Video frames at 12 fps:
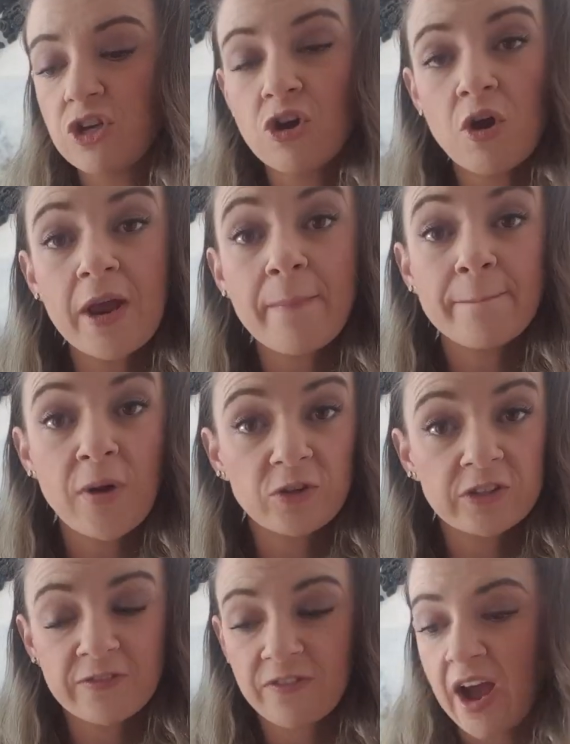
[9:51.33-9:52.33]
no
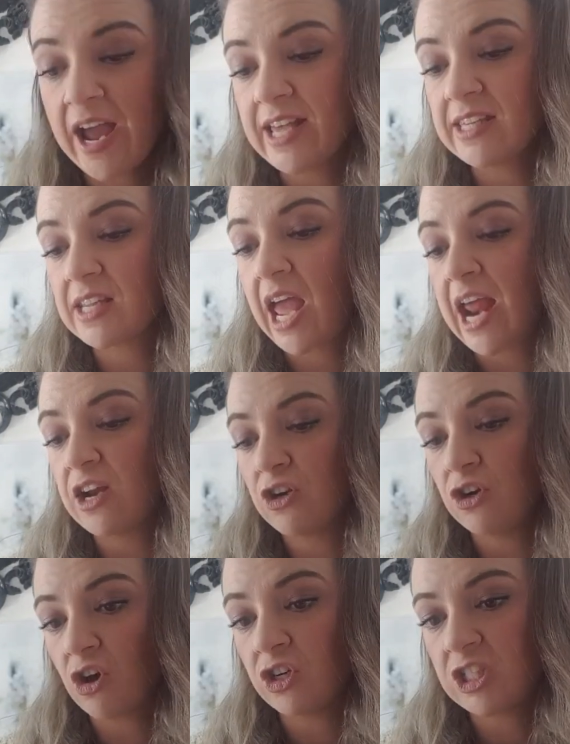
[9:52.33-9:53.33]
emulsifiers and
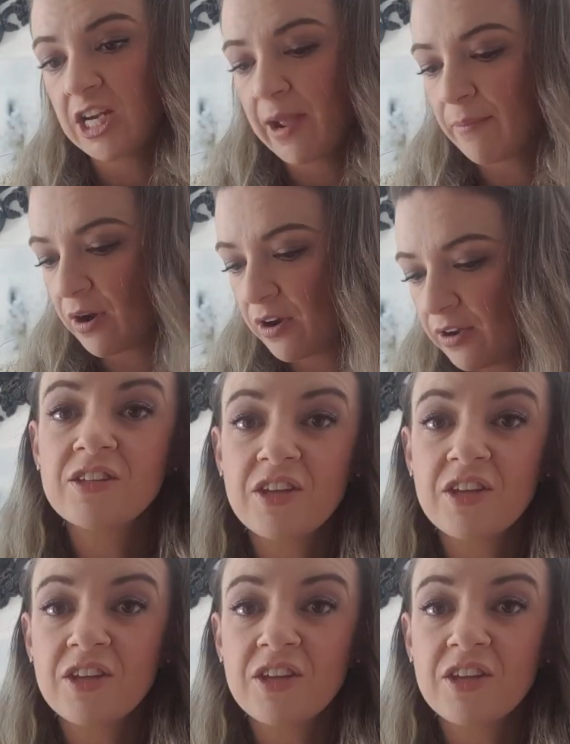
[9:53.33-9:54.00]
non-GMO.